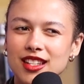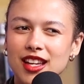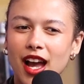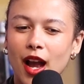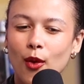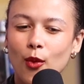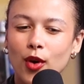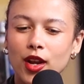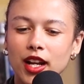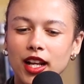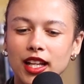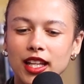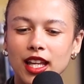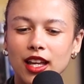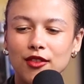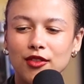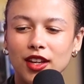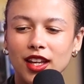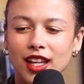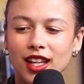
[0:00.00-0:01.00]
I want to
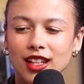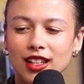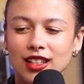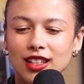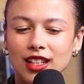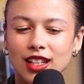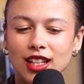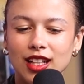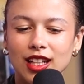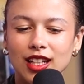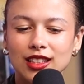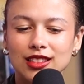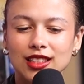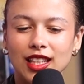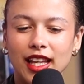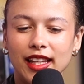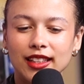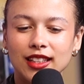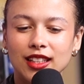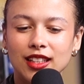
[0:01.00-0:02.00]
give it
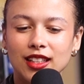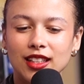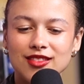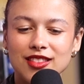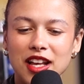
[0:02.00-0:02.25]
like